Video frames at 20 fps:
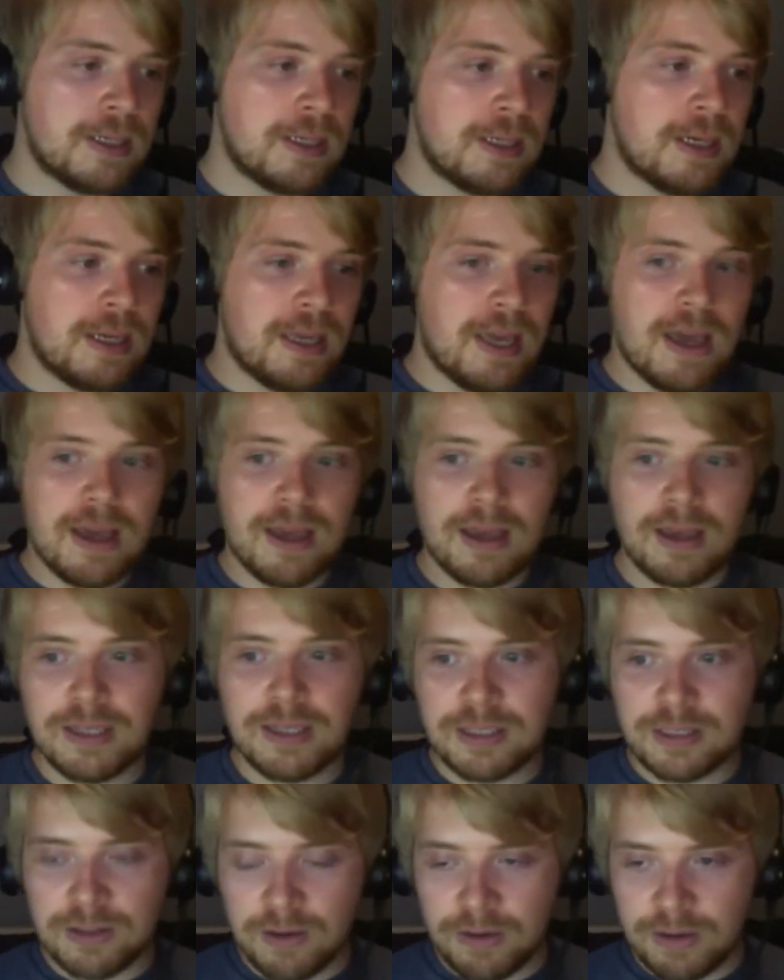yeah,
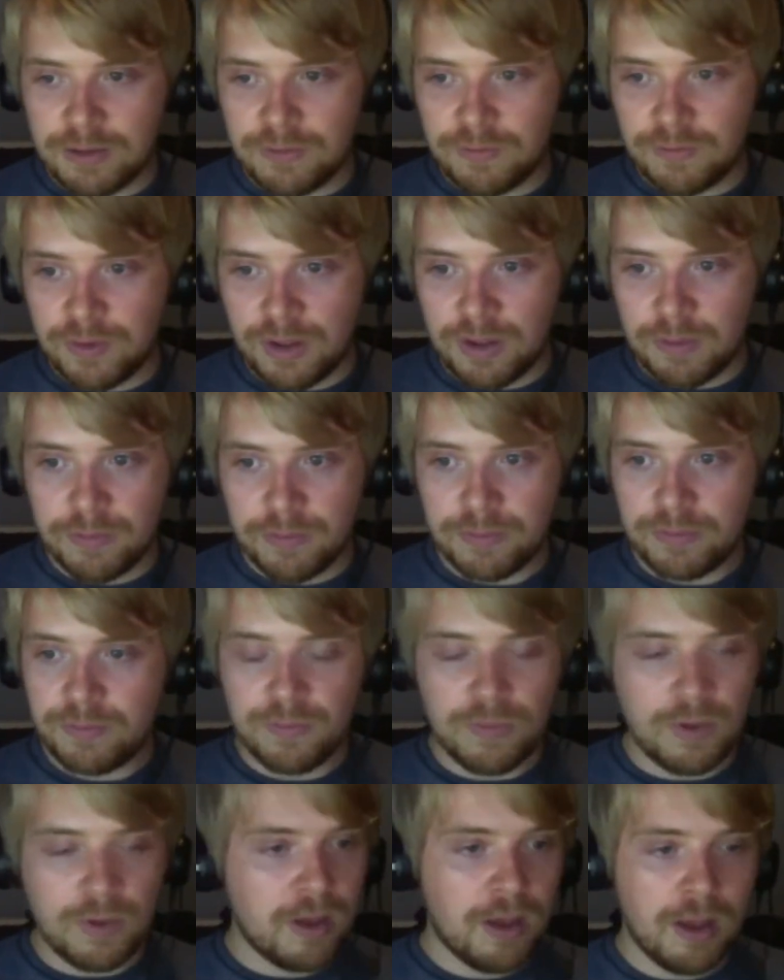it's kind of um,
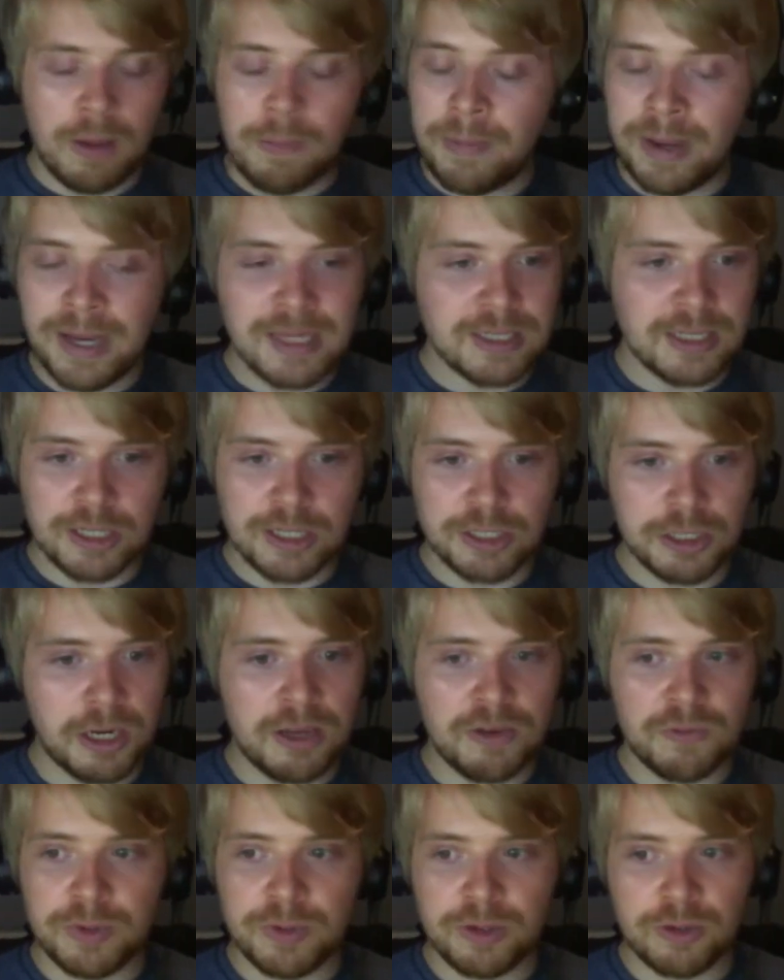amazing
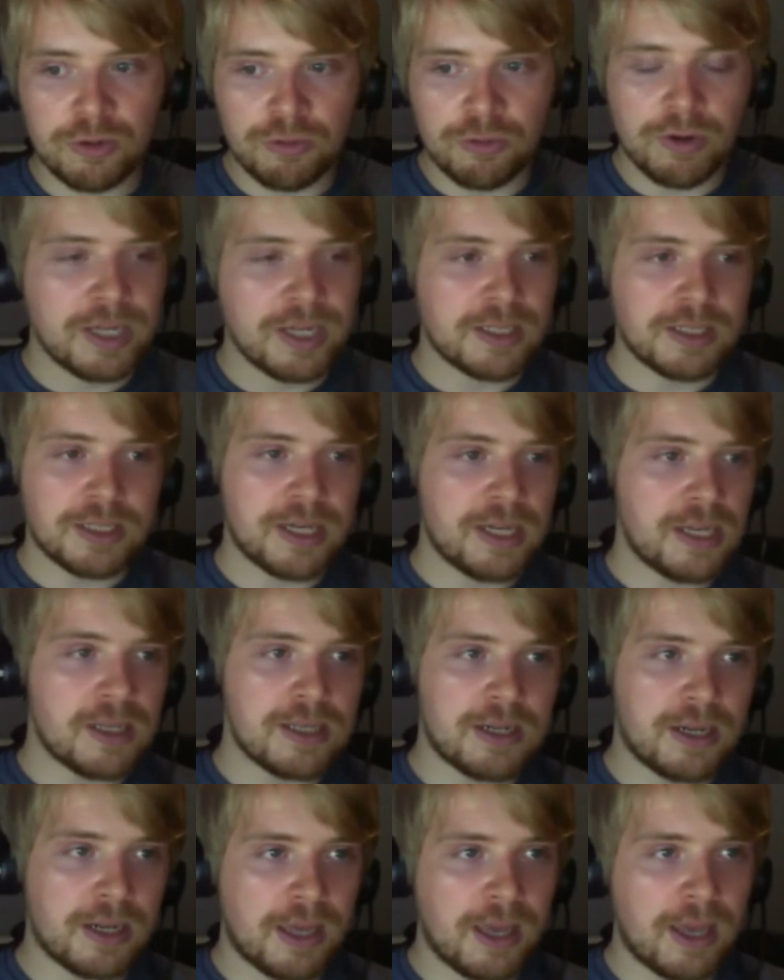achievement, great
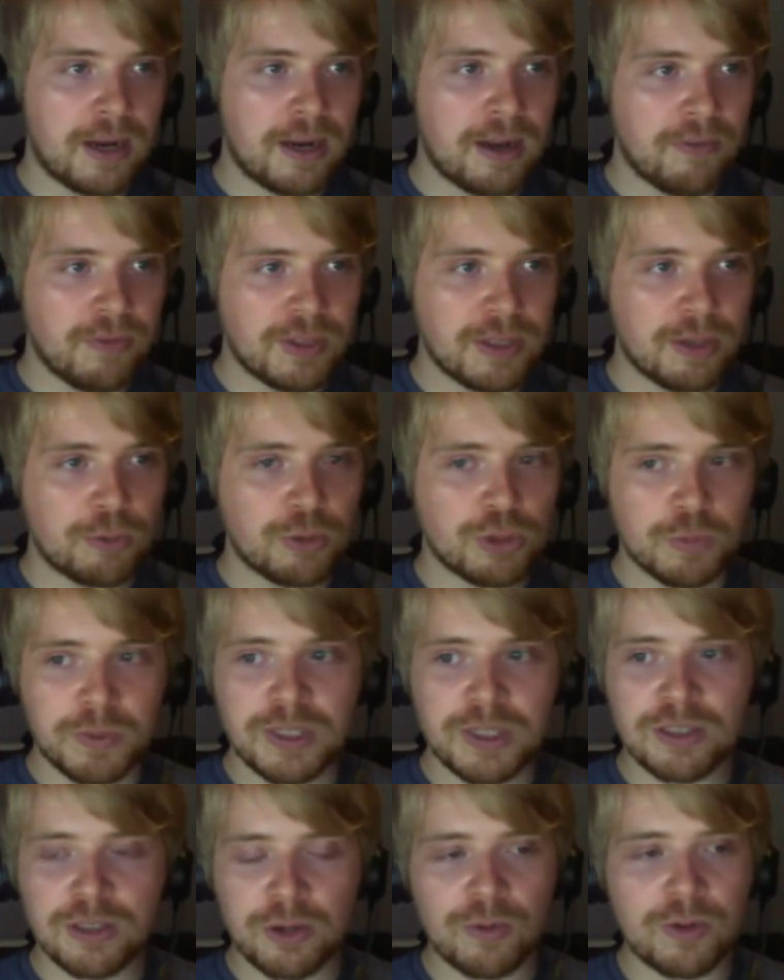season again. I think they'll just be
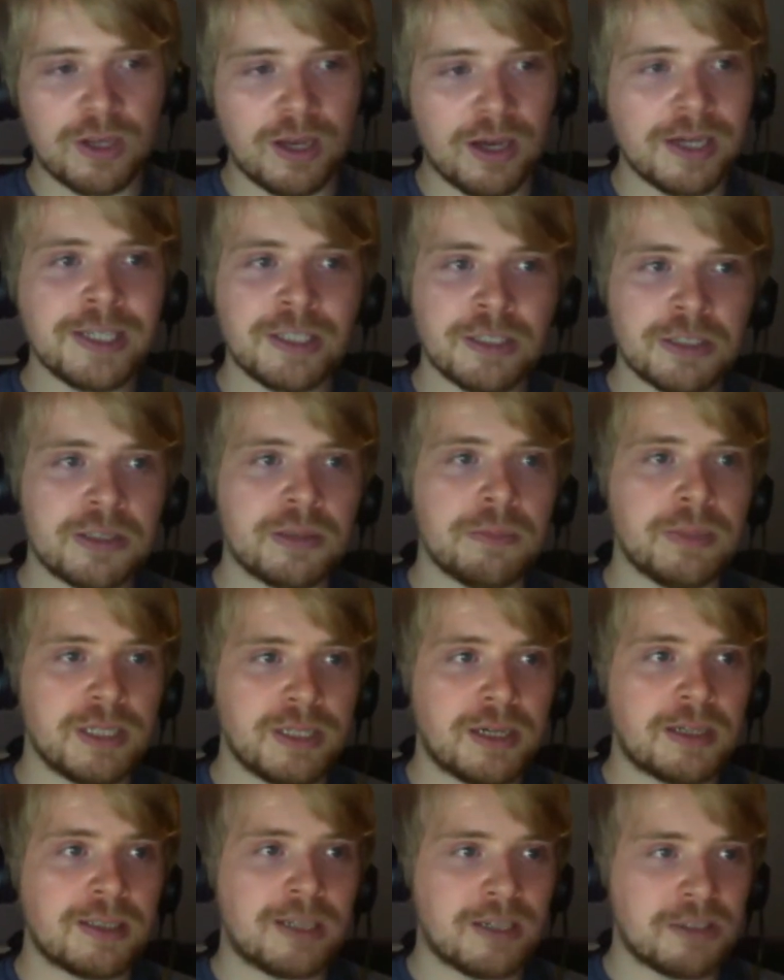so gutted just to miss
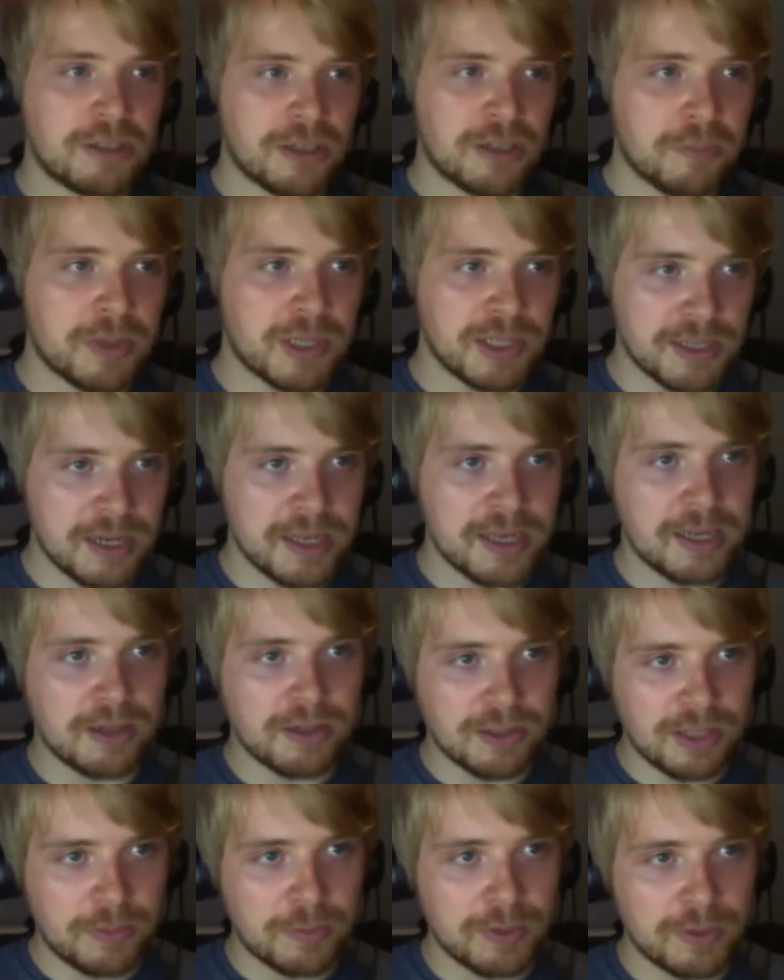out on that Champions League
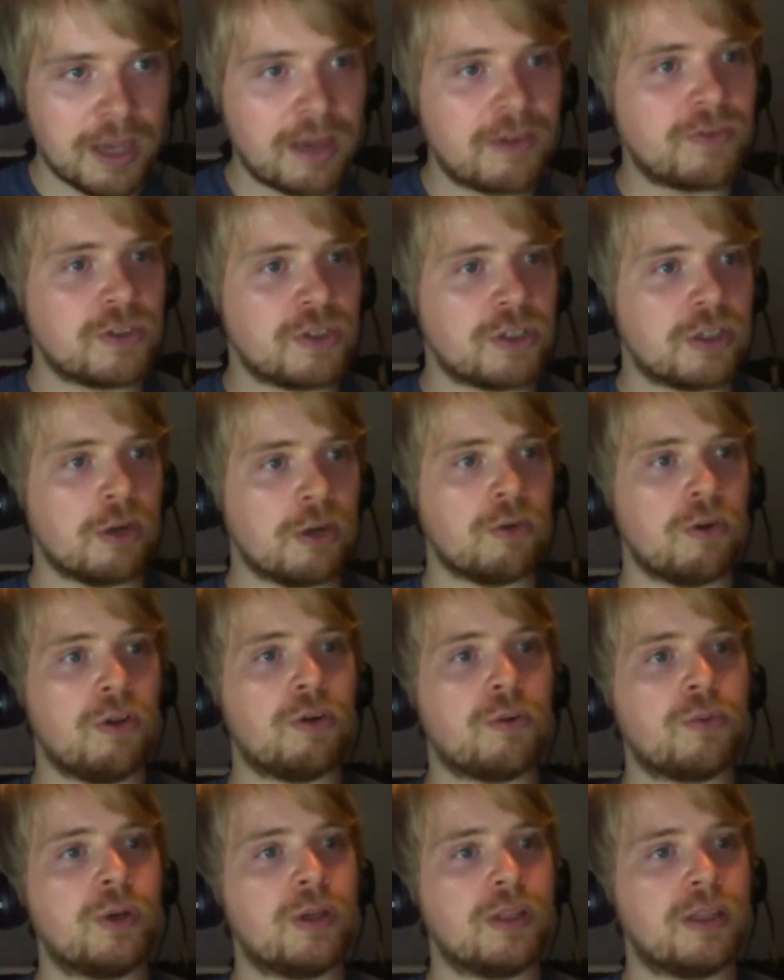because they were there for so
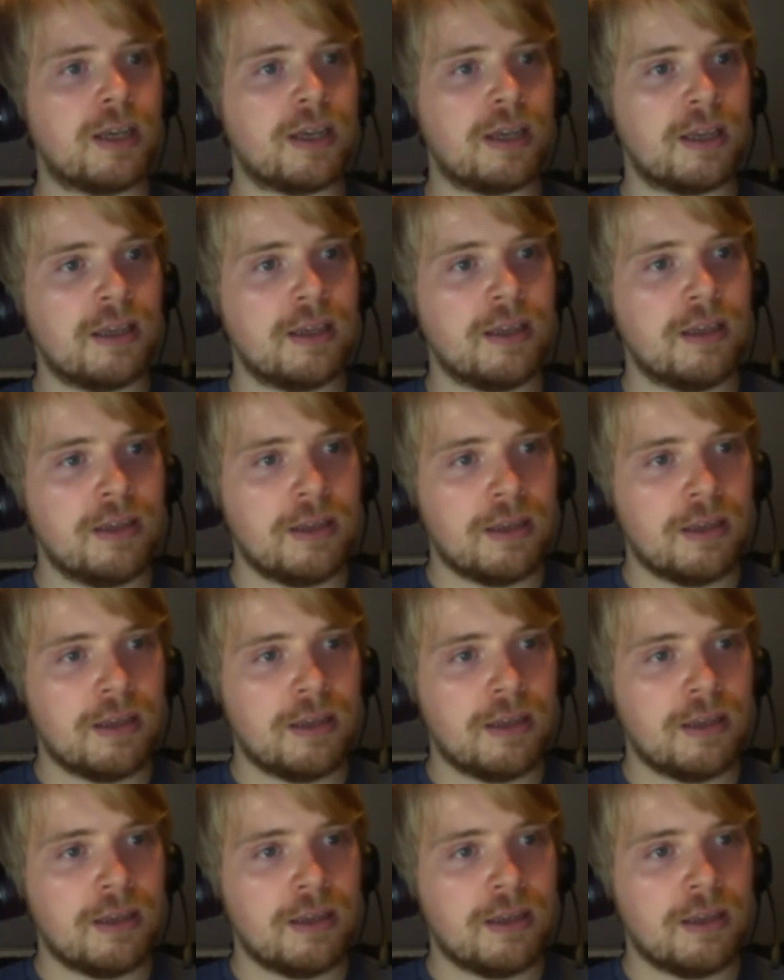long, weren't yeah, they?